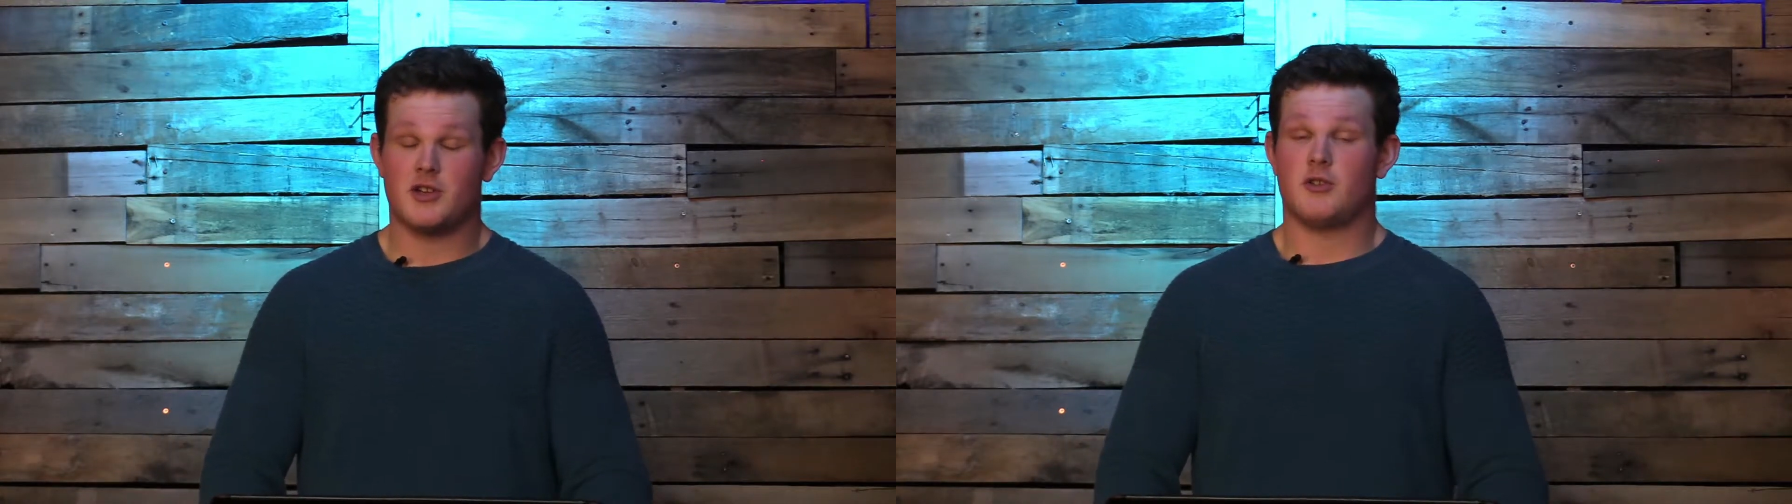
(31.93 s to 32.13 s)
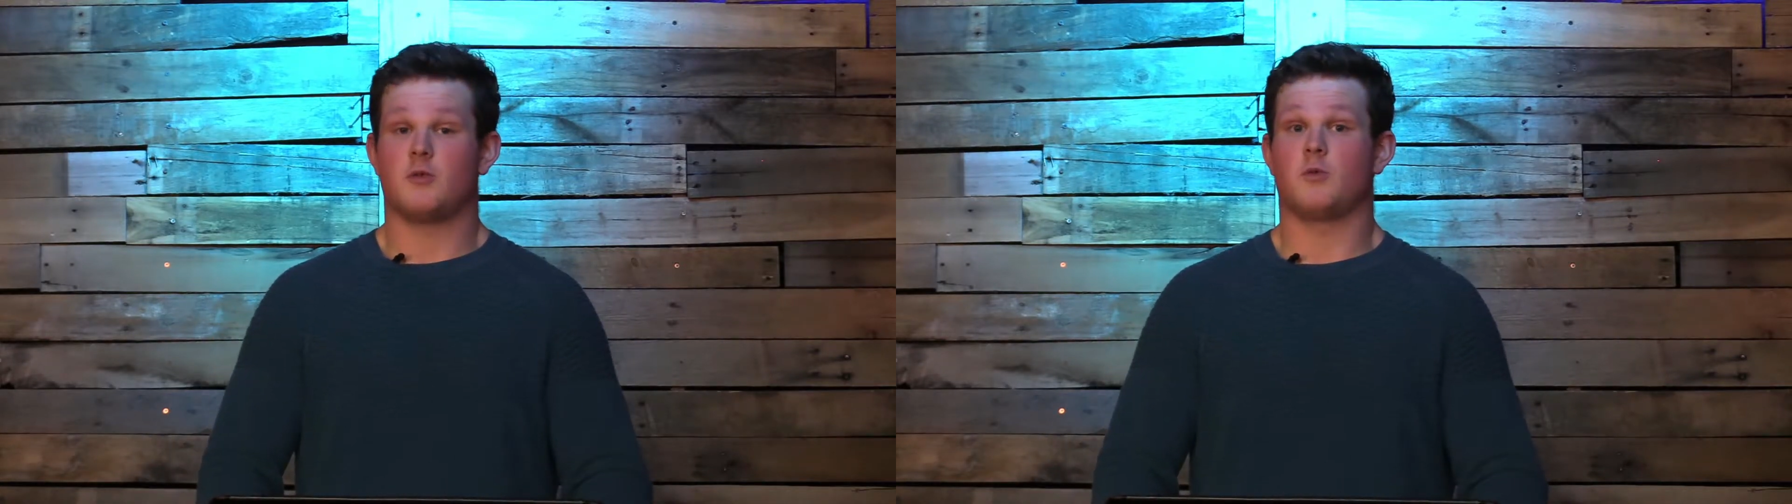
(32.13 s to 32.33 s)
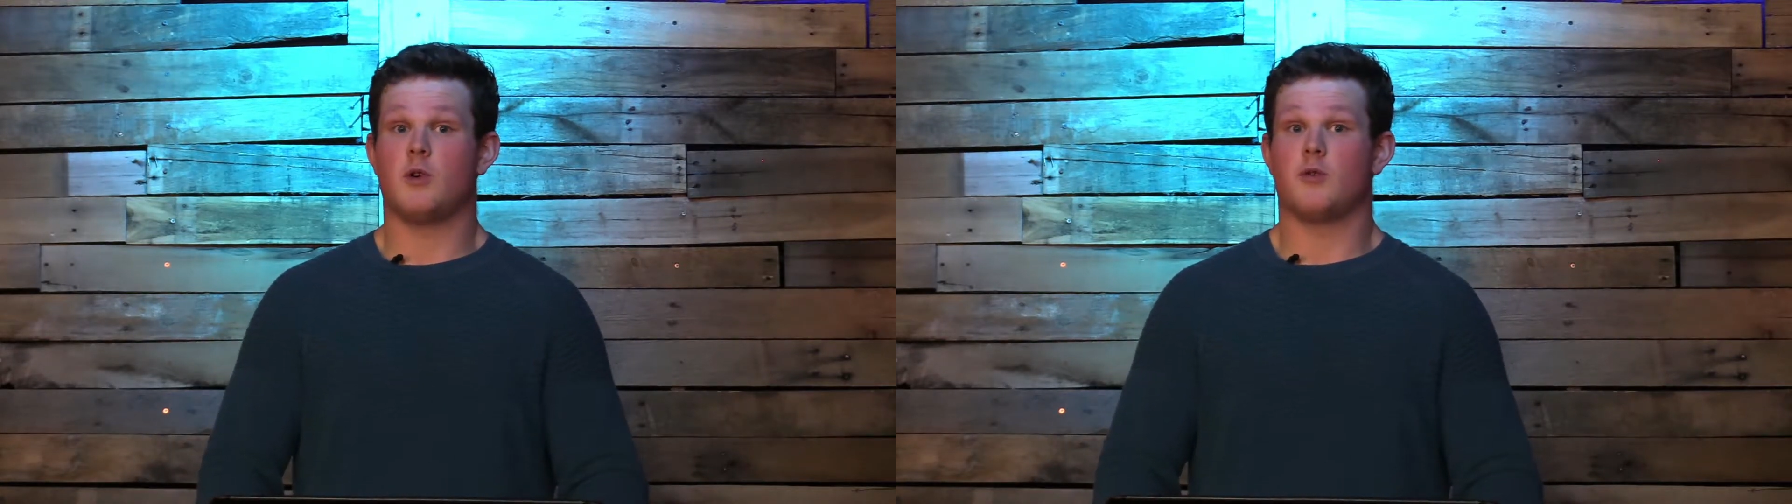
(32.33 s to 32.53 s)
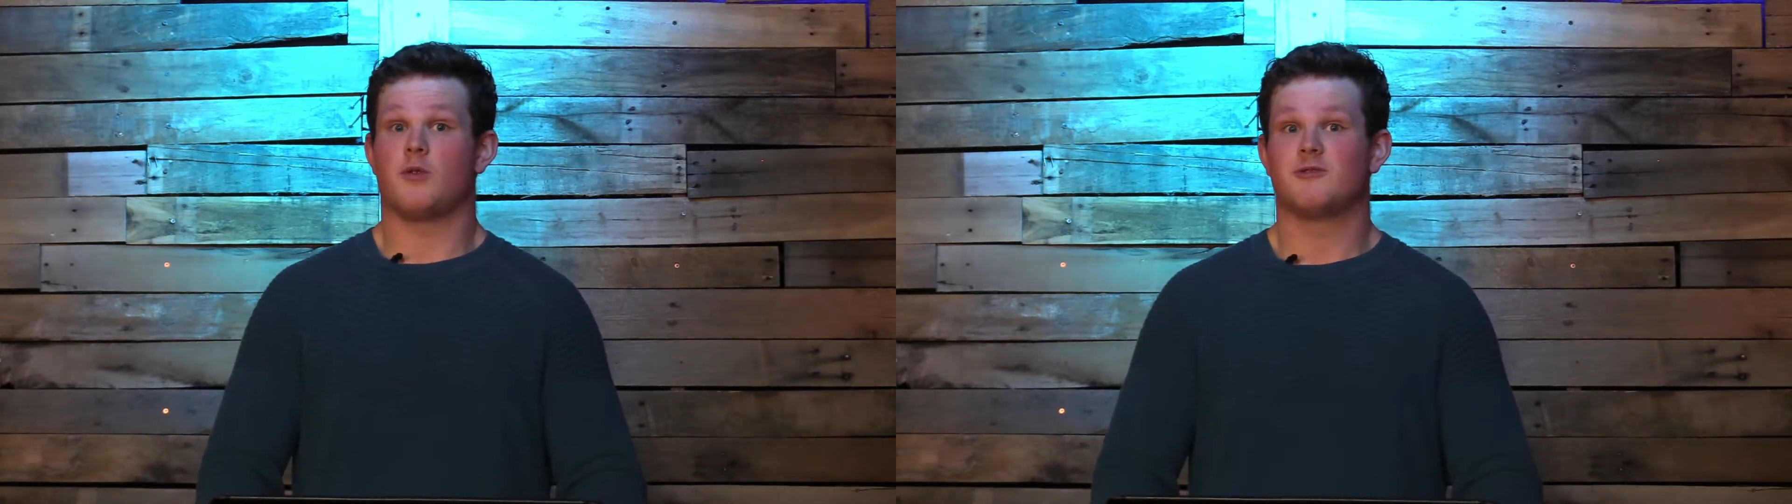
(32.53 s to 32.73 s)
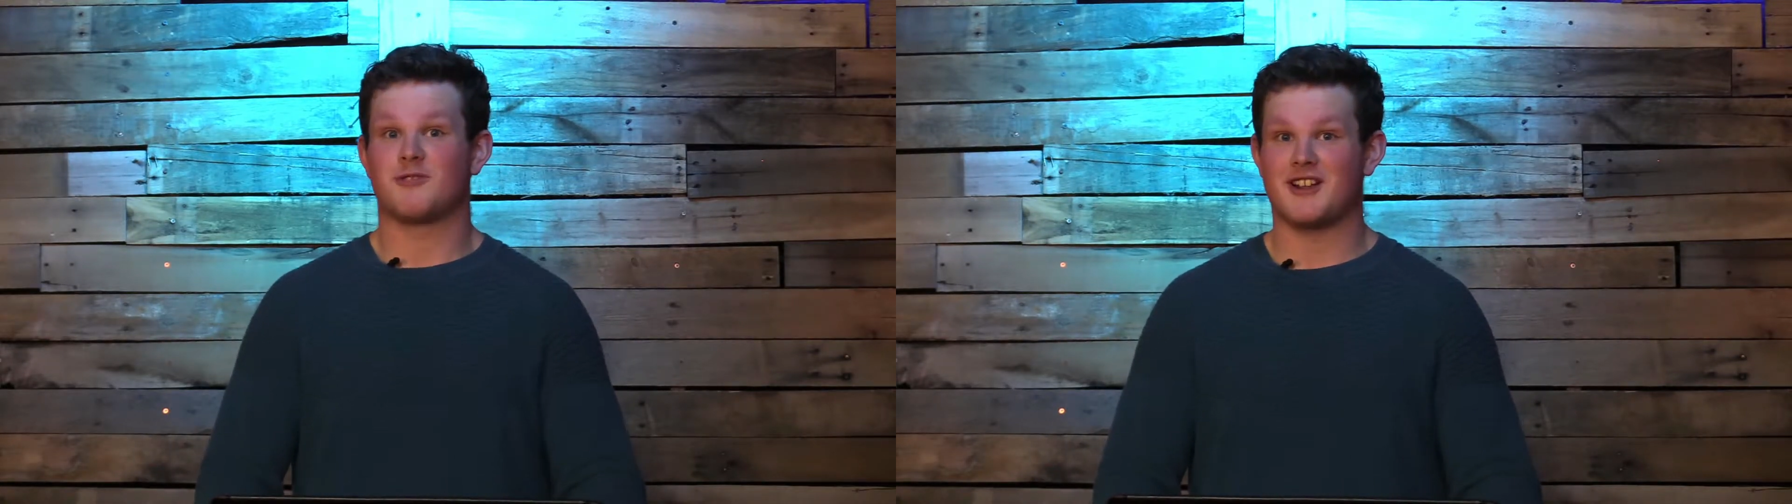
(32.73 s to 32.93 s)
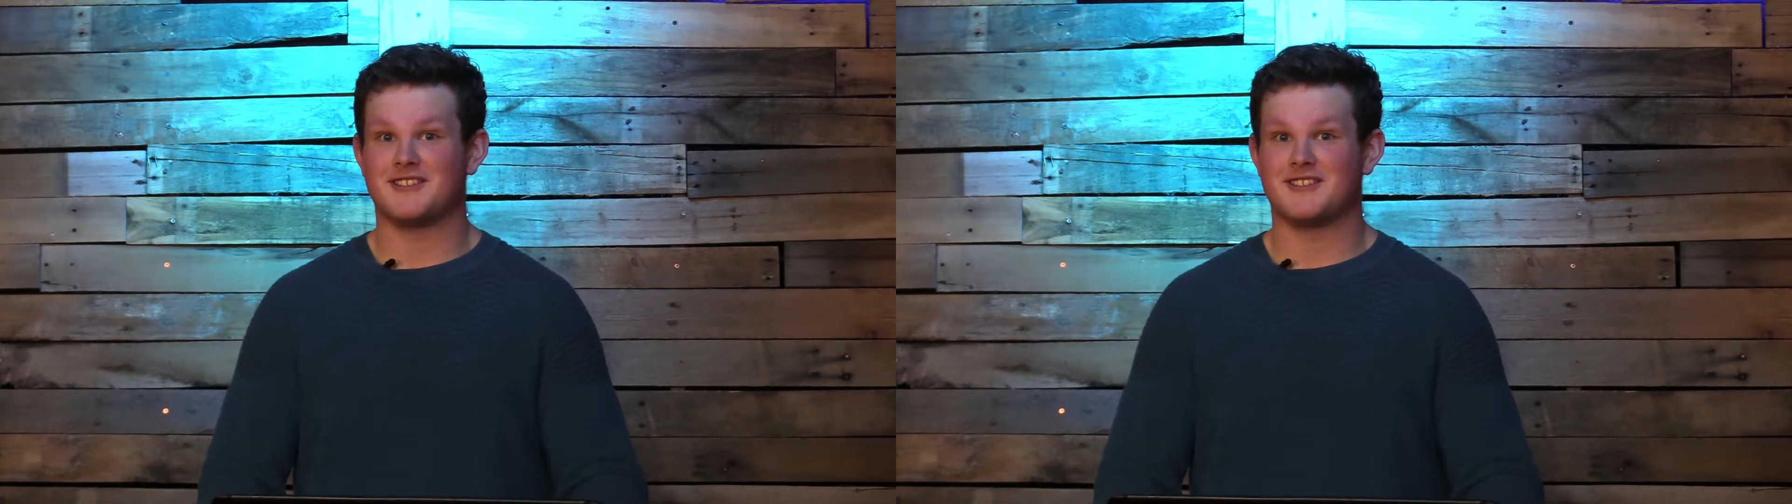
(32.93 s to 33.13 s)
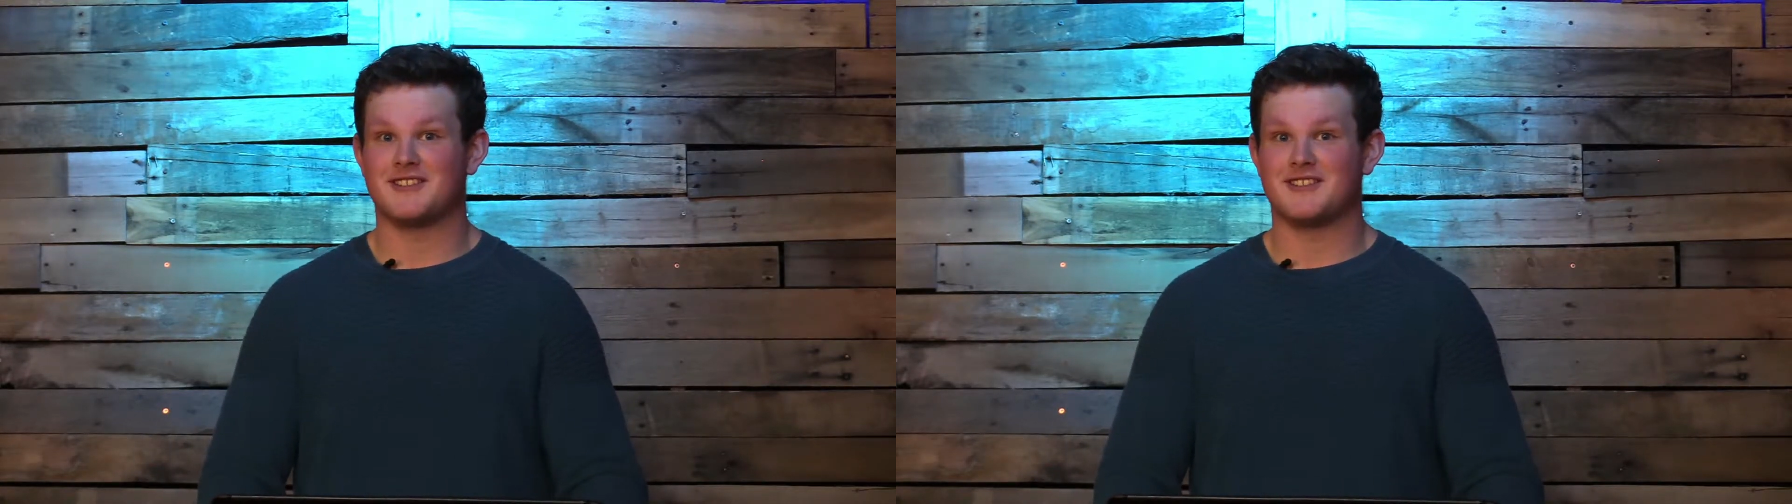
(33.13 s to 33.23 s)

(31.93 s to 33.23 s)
Whoa, right? That's a